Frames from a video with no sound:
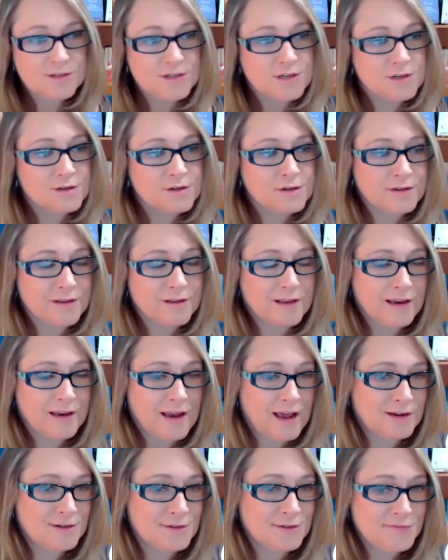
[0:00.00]
an
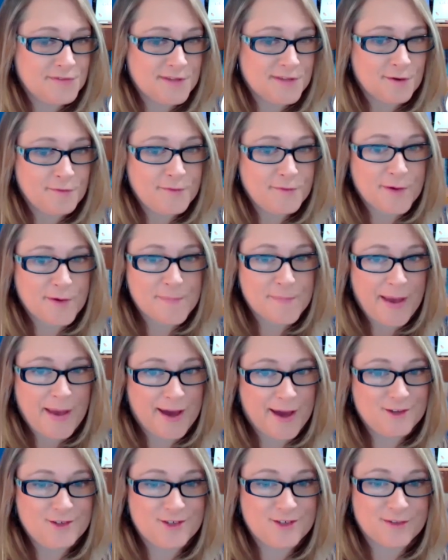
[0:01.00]
act of
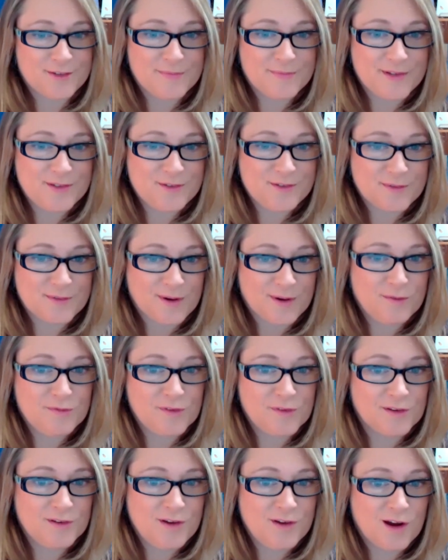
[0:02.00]
self-compassion, which we
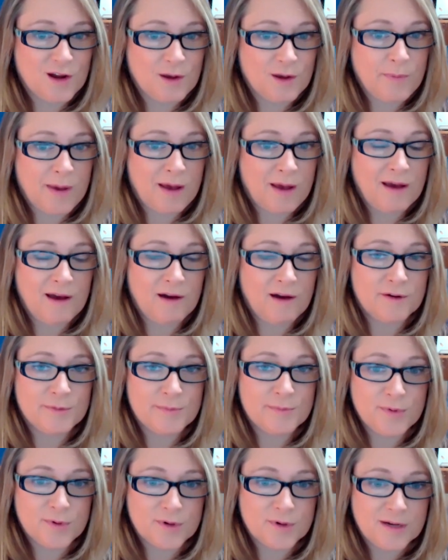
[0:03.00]
often talk about how
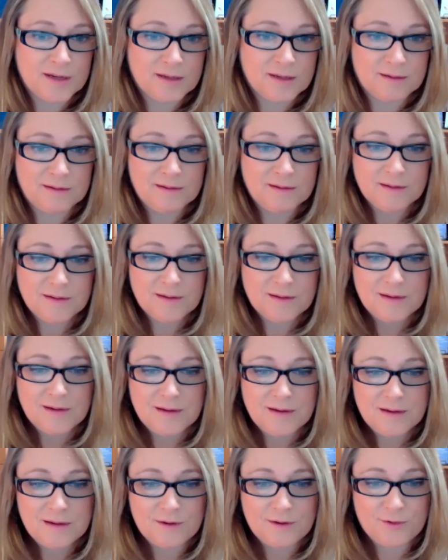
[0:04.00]
important,
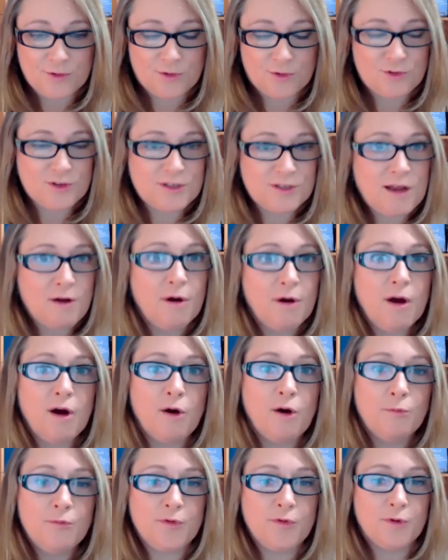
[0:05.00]
just how
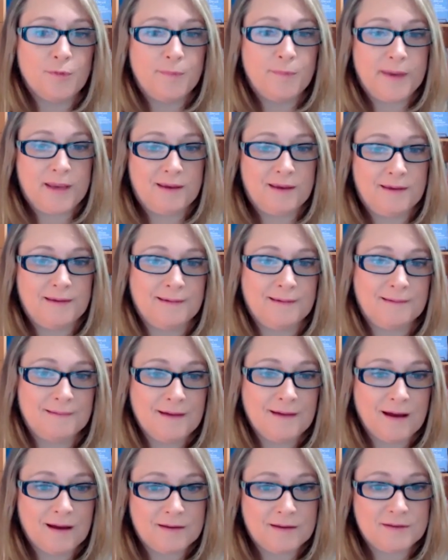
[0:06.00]
helpful being
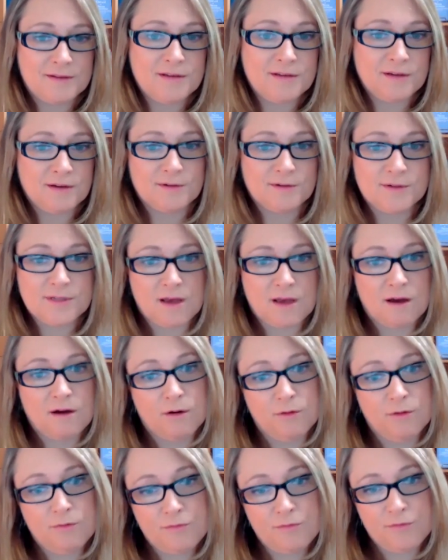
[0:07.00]
kind to
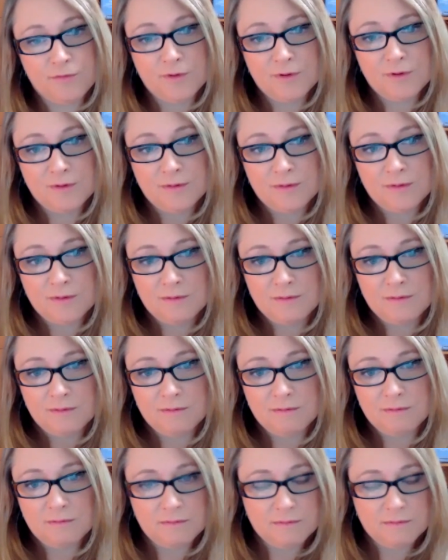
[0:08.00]
yourself
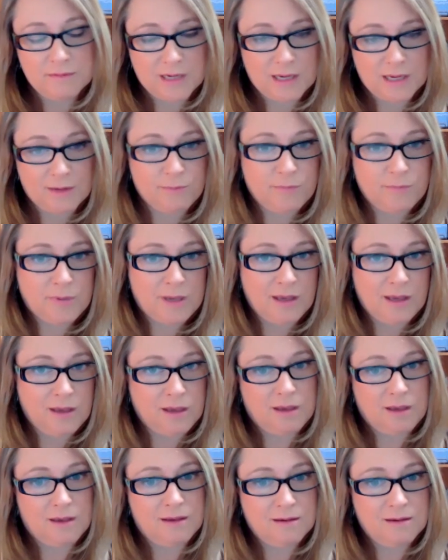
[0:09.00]
can
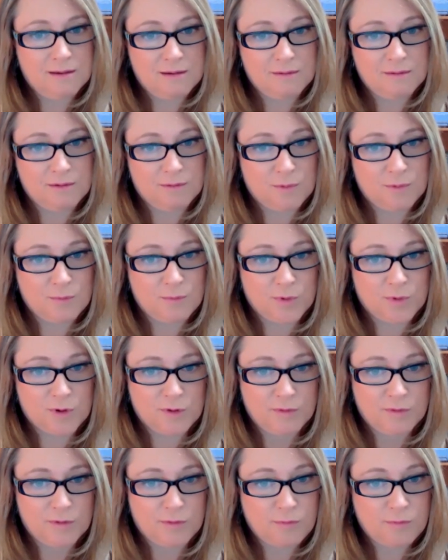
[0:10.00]
be when we're
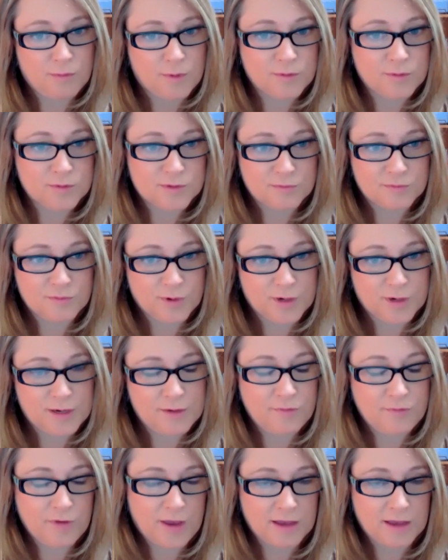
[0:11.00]
in the throes of
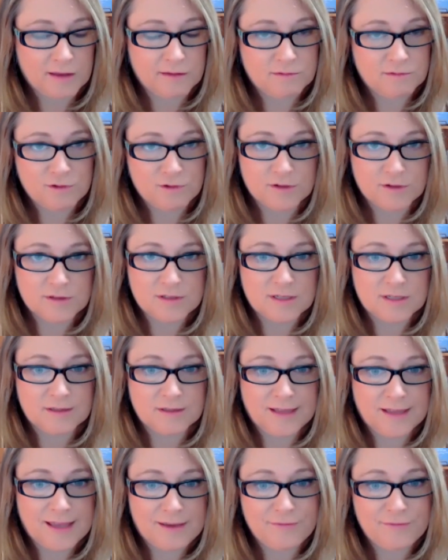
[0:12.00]
grief and just in
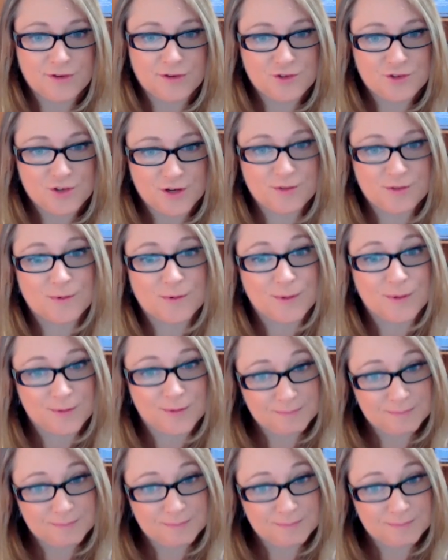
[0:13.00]
life in general.